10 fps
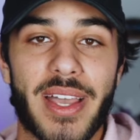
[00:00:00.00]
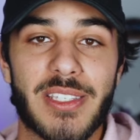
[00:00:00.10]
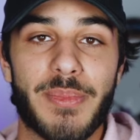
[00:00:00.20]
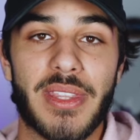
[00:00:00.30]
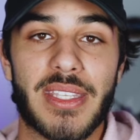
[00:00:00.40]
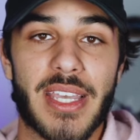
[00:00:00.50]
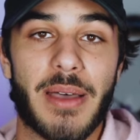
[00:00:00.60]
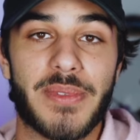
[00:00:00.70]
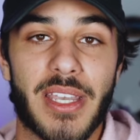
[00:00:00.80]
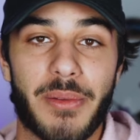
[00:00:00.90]
that's been the
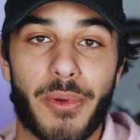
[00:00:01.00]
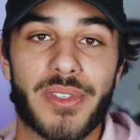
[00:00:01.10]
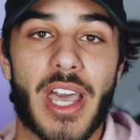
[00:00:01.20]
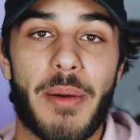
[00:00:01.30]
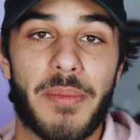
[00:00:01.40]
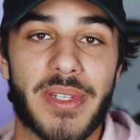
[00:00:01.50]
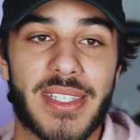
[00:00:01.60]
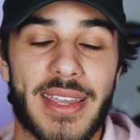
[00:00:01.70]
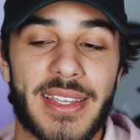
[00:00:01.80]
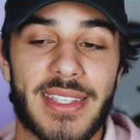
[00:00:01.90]
top 10 most common
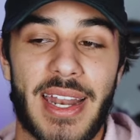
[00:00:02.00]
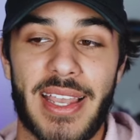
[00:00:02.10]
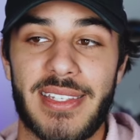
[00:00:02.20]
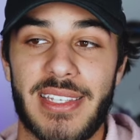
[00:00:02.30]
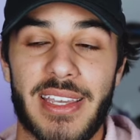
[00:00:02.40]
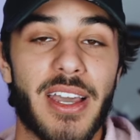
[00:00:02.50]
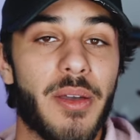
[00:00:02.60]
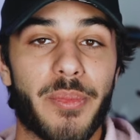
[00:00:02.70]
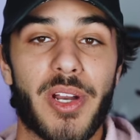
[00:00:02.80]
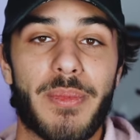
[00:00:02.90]
mistakes that I see
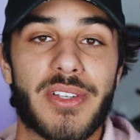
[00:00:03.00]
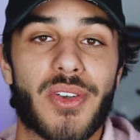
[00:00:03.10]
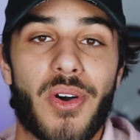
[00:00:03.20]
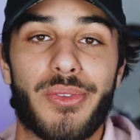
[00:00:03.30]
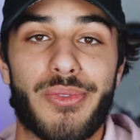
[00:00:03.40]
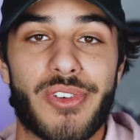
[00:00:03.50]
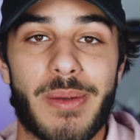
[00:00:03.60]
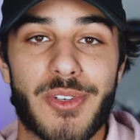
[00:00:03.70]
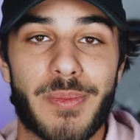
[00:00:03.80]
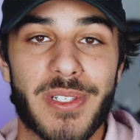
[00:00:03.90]
pretty much all new
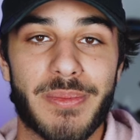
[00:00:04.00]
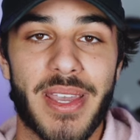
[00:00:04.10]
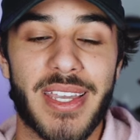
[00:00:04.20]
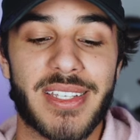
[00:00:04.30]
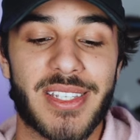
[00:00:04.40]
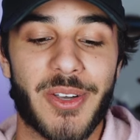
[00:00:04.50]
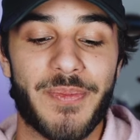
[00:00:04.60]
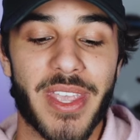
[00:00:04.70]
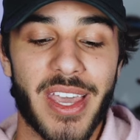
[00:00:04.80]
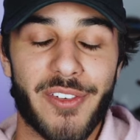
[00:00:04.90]
dropshippers make.
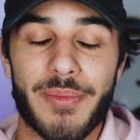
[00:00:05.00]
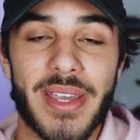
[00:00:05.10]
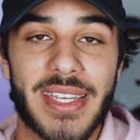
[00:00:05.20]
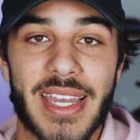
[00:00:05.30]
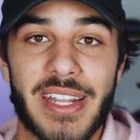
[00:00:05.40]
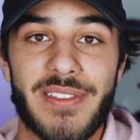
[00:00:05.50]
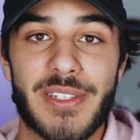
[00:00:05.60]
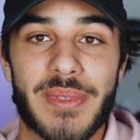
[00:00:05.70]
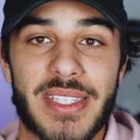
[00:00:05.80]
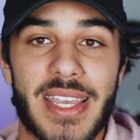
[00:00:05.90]
So if you're making any of
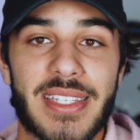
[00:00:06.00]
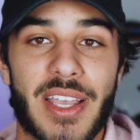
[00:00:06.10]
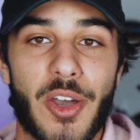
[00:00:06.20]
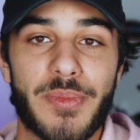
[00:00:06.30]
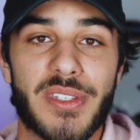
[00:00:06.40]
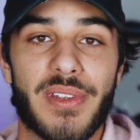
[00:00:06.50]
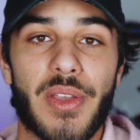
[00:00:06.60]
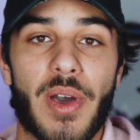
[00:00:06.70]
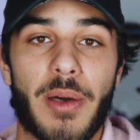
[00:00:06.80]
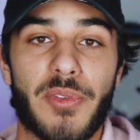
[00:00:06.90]
these mistakes, I hope this
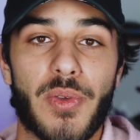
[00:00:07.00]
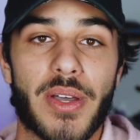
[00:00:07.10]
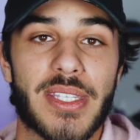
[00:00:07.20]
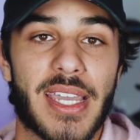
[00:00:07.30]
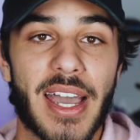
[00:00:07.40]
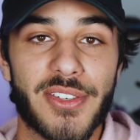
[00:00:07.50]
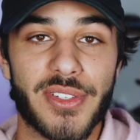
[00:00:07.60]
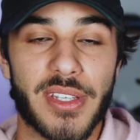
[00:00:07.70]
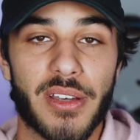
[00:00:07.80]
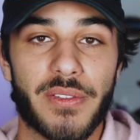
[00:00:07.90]
video helped you out to catch
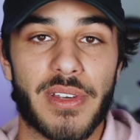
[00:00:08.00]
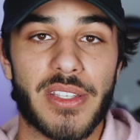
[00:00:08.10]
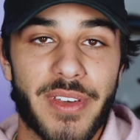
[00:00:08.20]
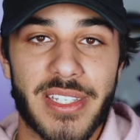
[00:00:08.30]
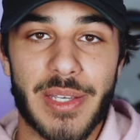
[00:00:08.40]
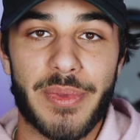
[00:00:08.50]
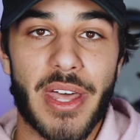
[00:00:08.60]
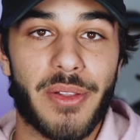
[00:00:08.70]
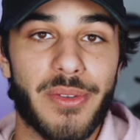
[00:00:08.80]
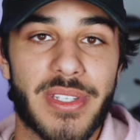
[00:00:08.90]
yourself and fix them without